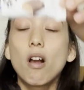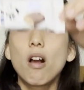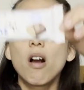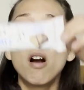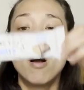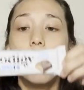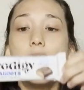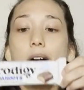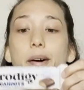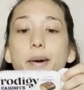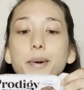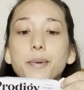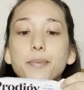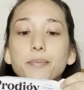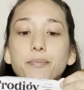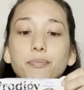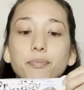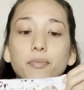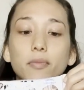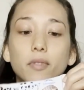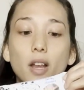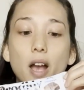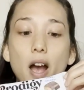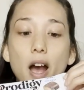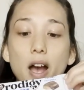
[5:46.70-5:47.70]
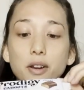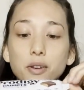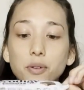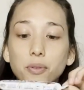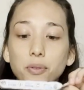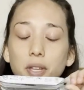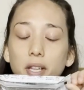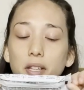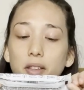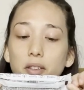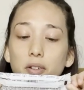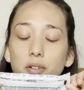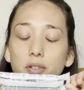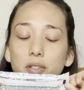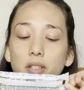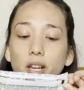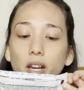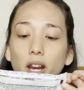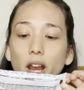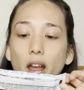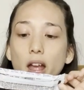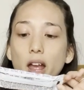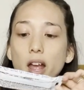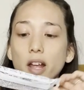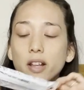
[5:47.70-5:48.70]
Um, I don't think there's
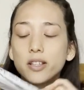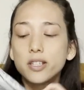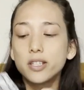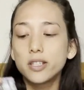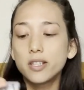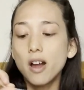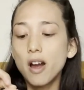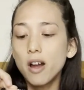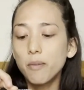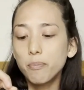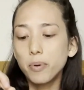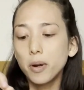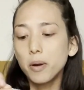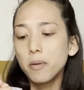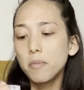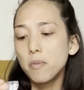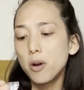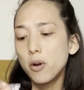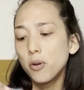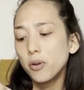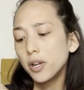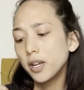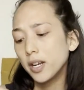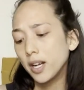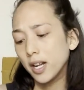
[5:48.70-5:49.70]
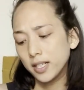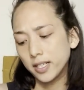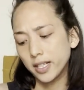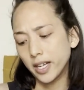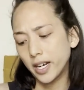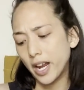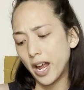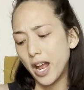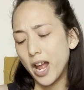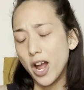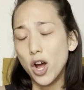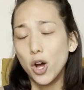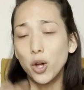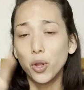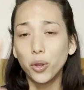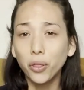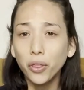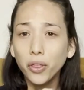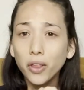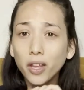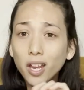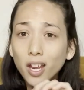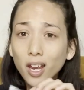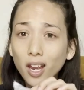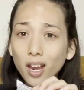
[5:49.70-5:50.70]
like, it's not promoted as like a
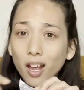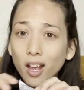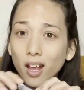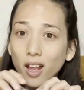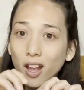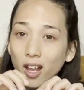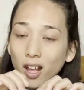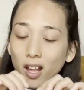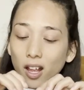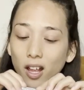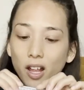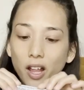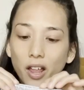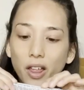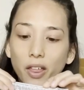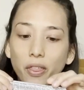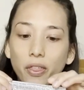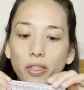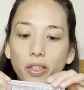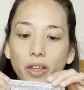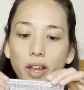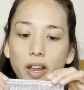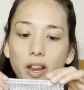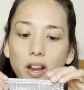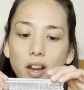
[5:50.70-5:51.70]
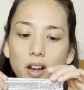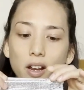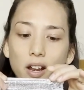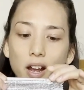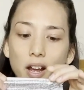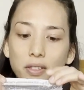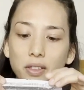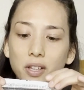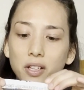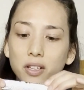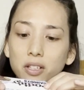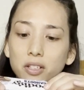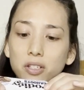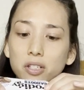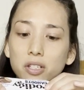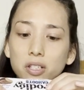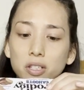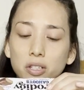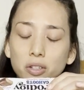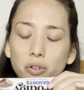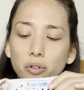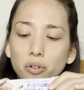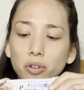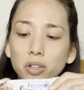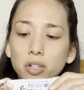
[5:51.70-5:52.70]
healthy thing. I think this is
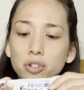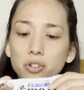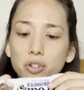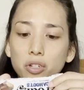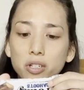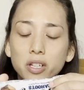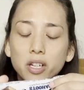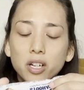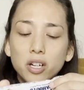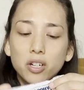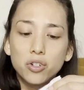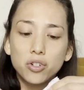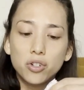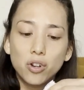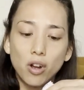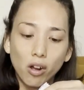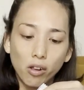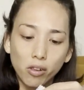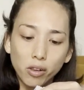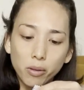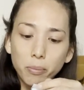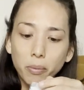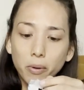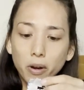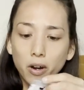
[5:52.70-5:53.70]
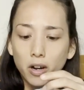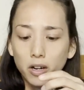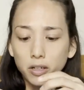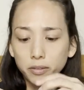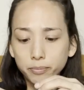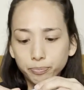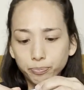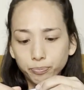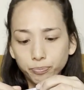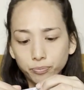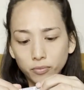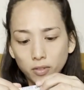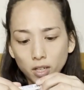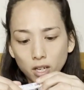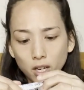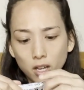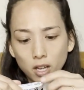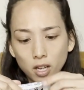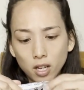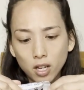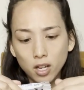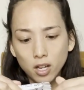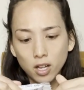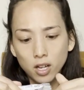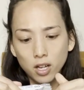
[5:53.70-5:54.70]
literally just like a chocolate bar.
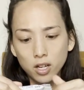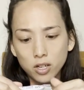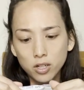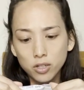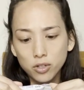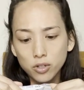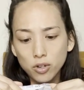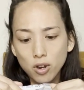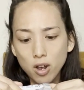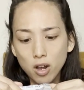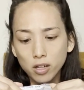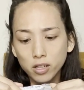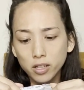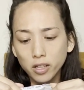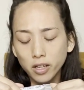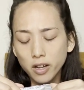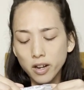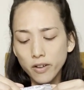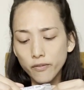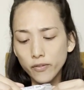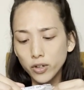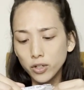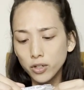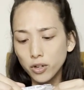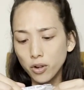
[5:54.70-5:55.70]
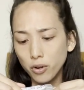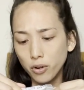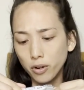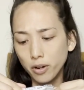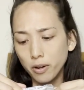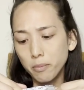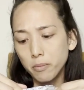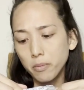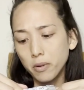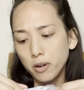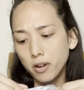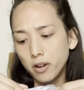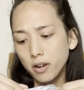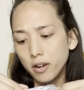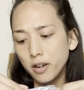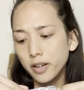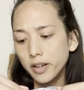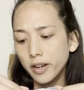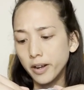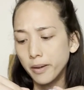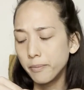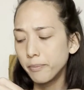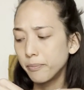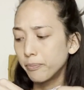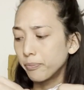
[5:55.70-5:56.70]
Chocolate covered coconut bar,
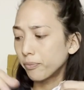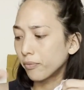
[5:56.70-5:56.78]
yeah.